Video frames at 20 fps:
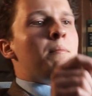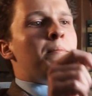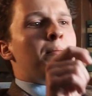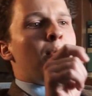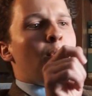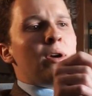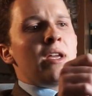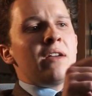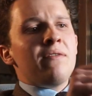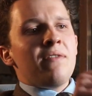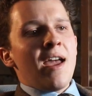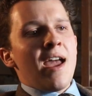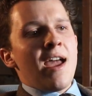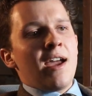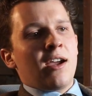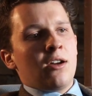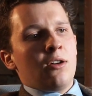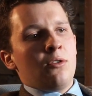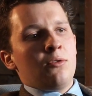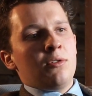but we have
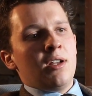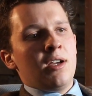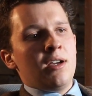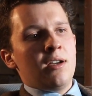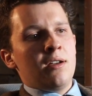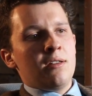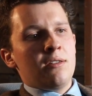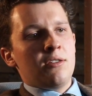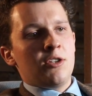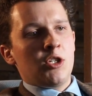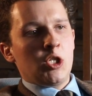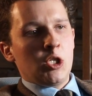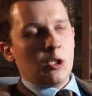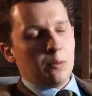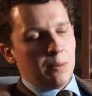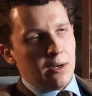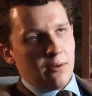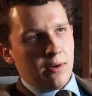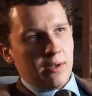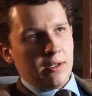echoed the
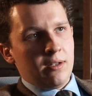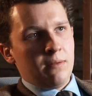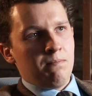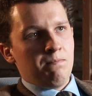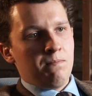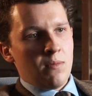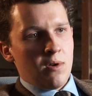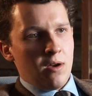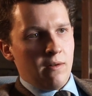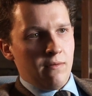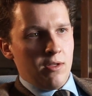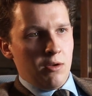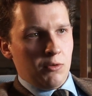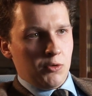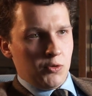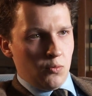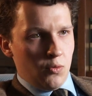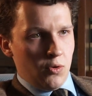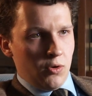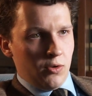spirit of
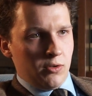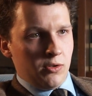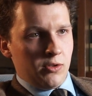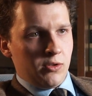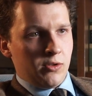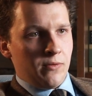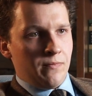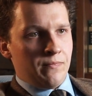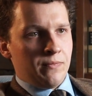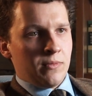those words.